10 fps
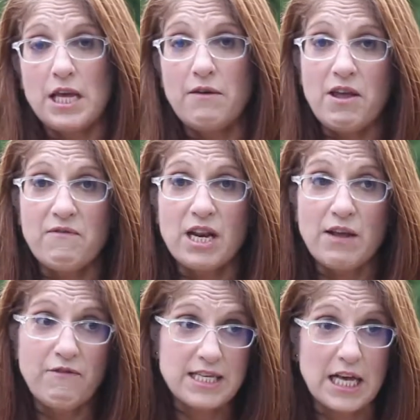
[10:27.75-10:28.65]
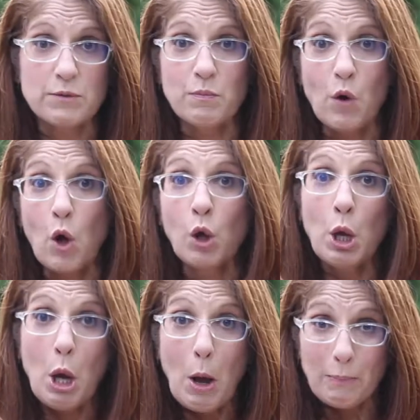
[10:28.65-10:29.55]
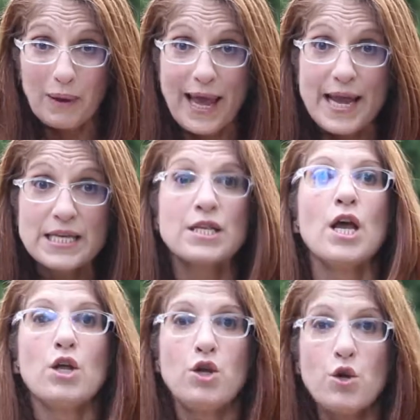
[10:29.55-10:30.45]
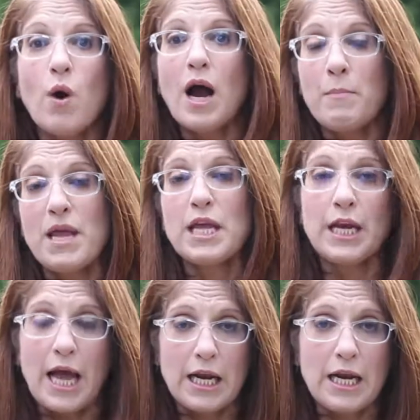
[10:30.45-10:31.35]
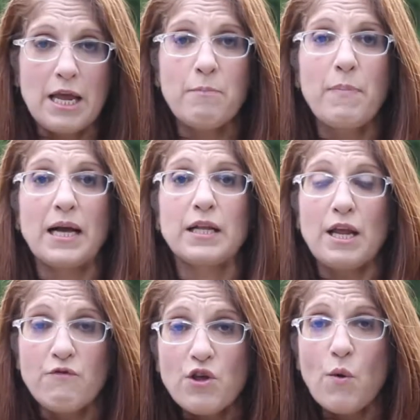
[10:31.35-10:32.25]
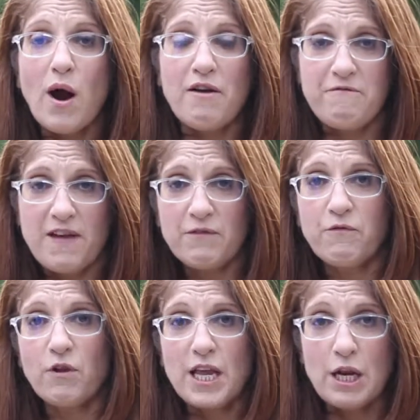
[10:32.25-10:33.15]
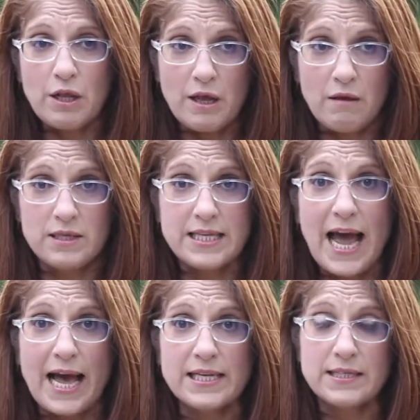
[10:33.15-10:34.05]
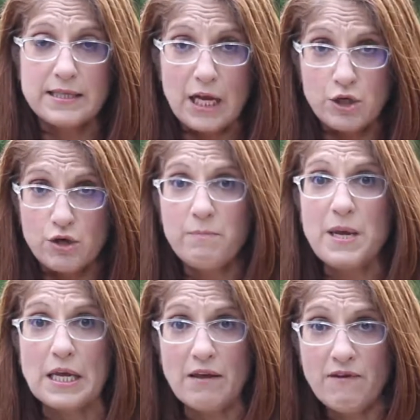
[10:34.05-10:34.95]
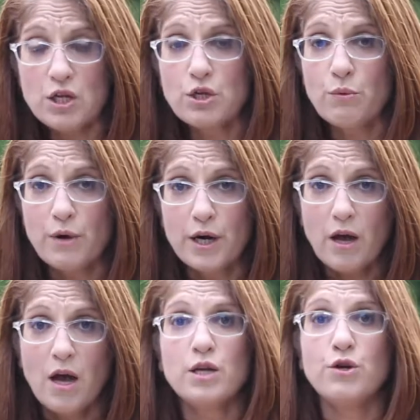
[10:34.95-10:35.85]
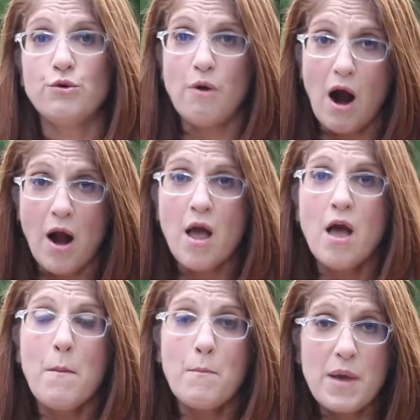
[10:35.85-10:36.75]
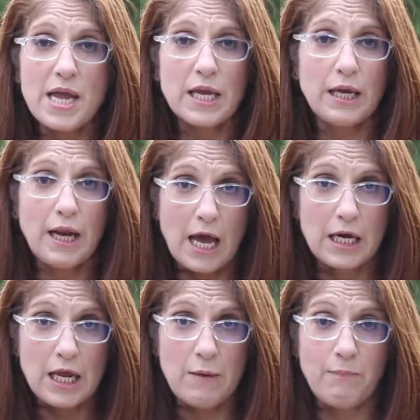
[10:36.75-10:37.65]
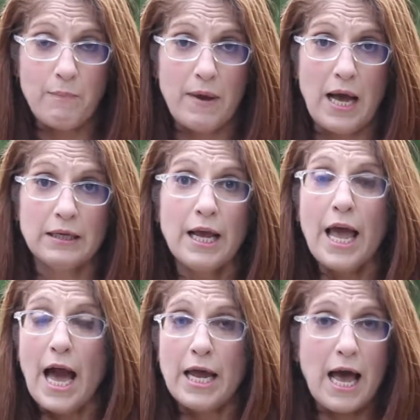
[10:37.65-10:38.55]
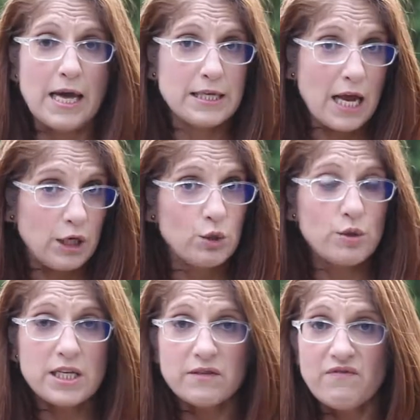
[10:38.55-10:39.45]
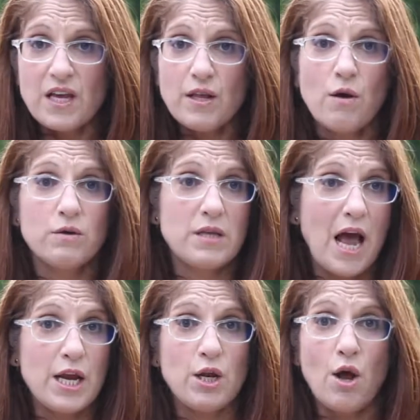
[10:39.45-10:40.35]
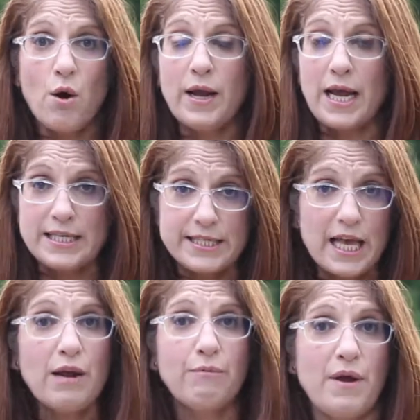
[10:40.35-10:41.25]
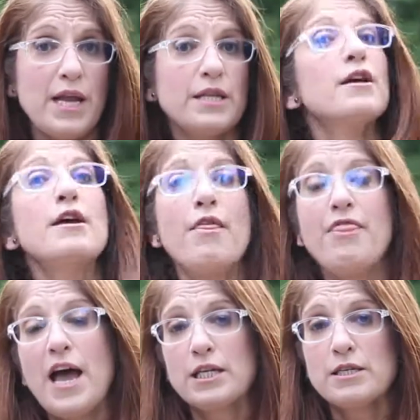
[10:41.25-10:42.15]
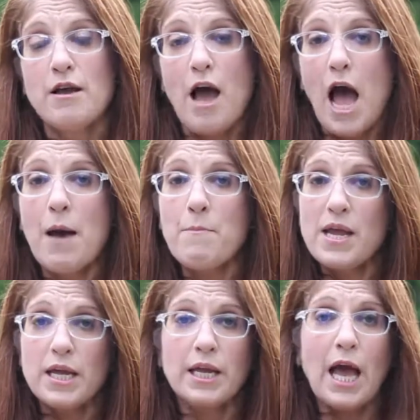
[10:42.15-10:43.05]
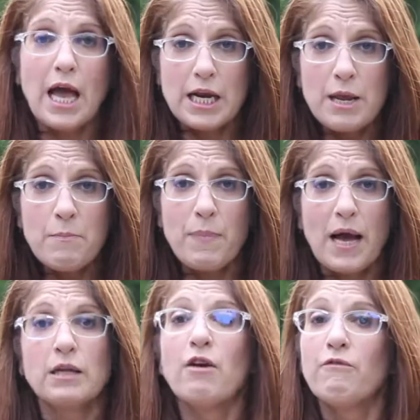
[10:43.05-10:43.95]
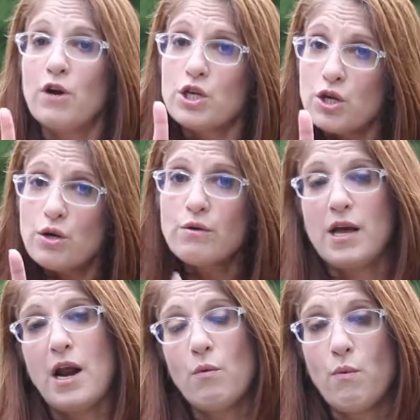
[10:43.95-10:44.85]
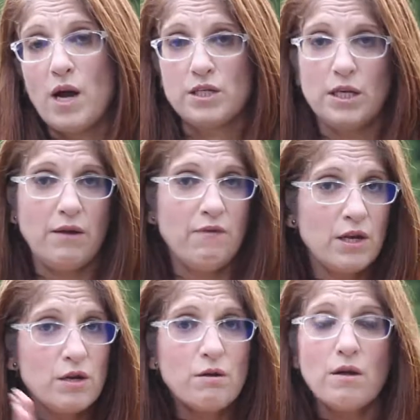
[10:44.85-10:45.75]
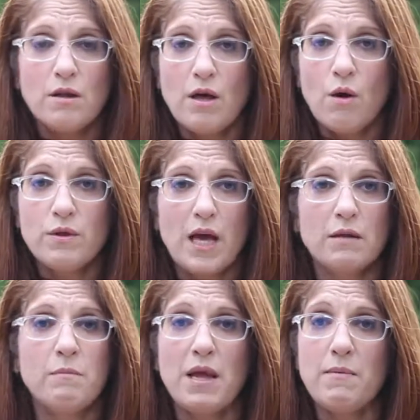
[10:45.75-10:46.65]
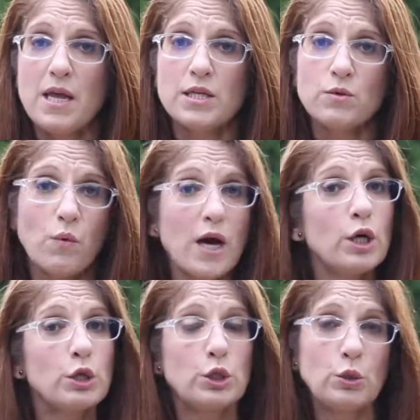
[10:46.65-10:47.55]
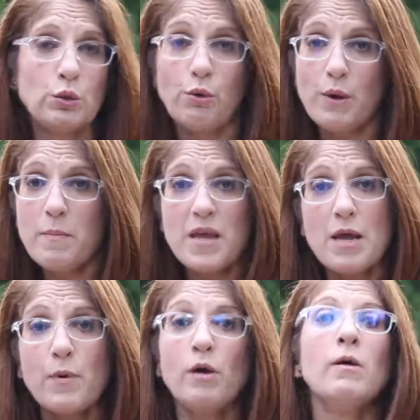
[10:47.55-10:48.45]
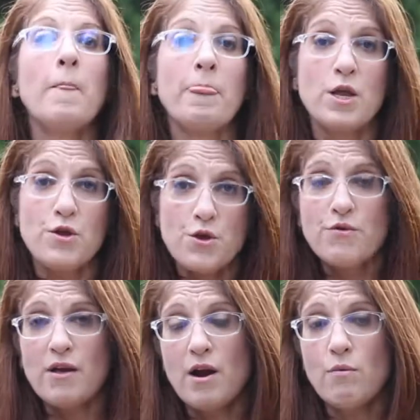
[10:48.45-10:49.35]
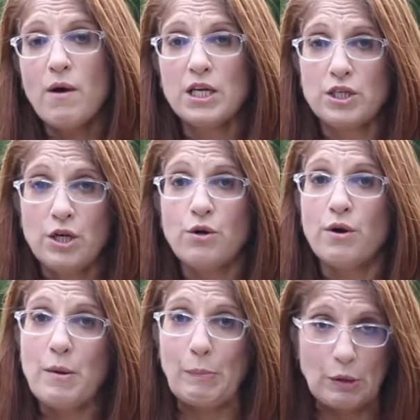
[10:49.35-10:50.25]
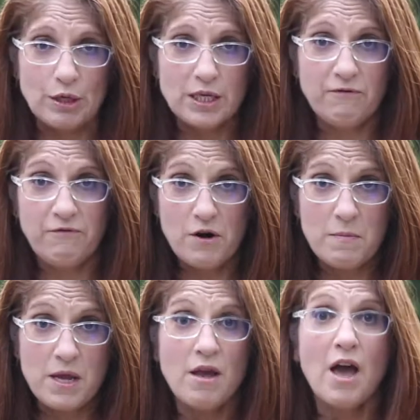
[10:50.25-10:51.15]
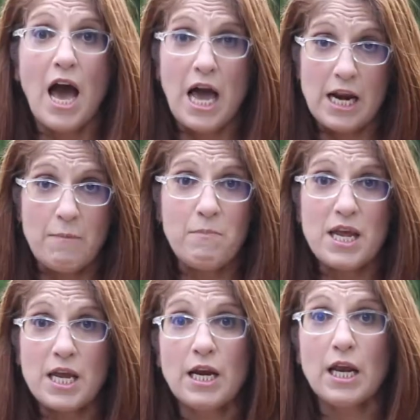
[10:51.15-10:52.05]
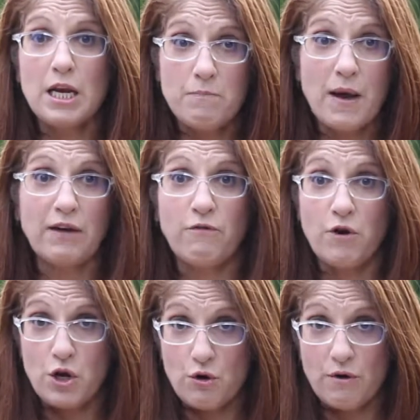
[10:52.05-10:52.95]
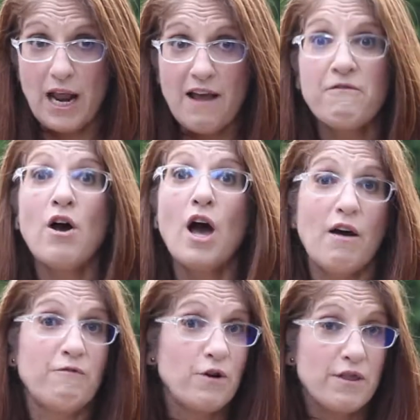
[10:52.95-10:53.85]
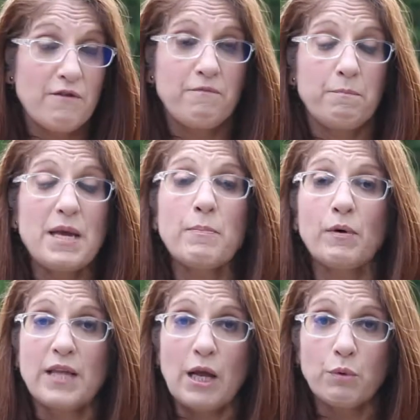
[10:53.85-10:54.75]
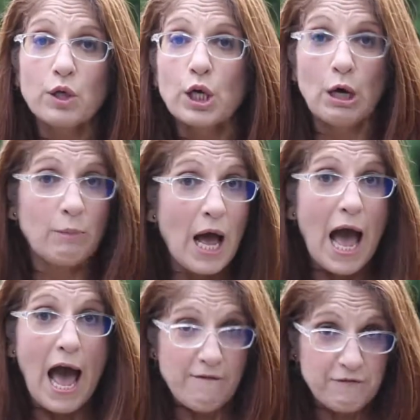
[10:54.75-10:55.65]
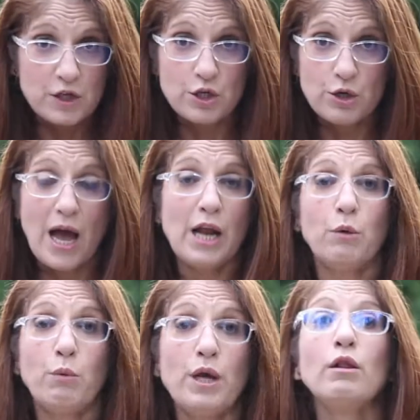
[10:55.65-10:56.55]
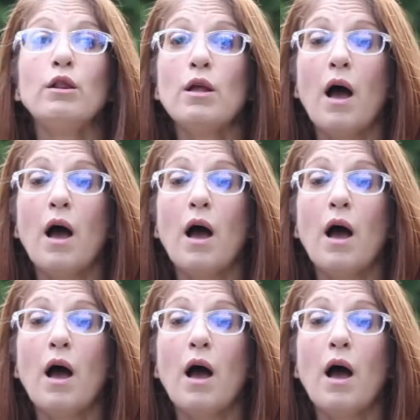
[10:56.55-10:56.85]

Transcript: even if it's a small place, you are making an impact. If you are faithful in the task that you're being given to work on, you are making an impact. And as I do these videos, I know and I celebrate that I'm making an impact for you that are watching, even though that maybe it's 1 or 2, 3 people. You that are watching, you're important for me, and I'm making an impact for your life and for the people that will come after you and will